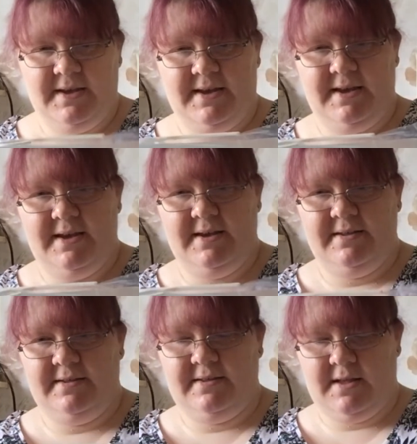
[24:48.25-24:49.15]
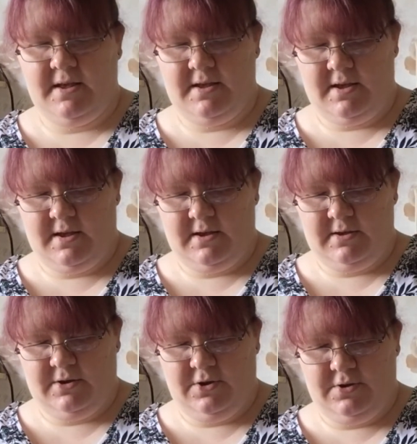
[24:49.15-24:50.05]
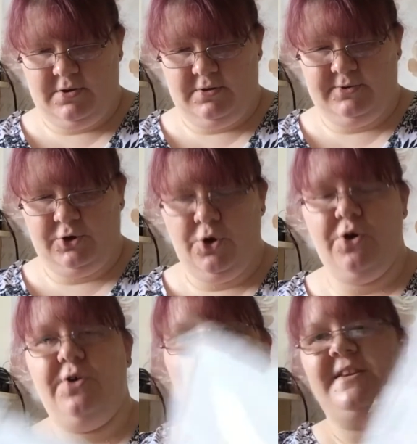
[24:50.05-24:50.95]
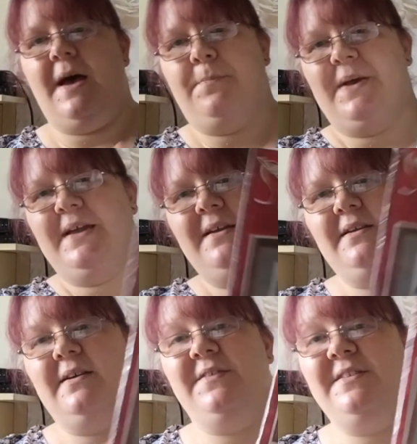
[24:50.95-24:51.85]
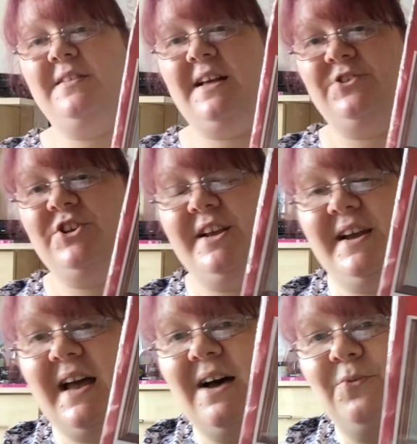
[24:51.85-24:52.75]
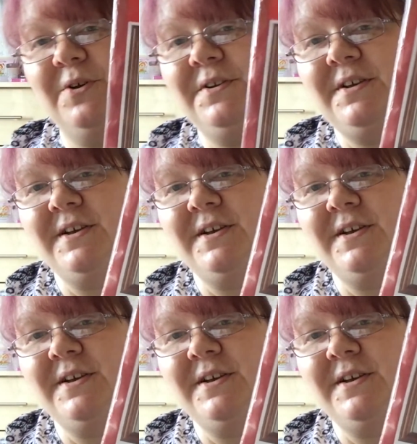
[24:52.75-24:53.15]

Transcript: is called Caught Napping, and this is actually a cat one.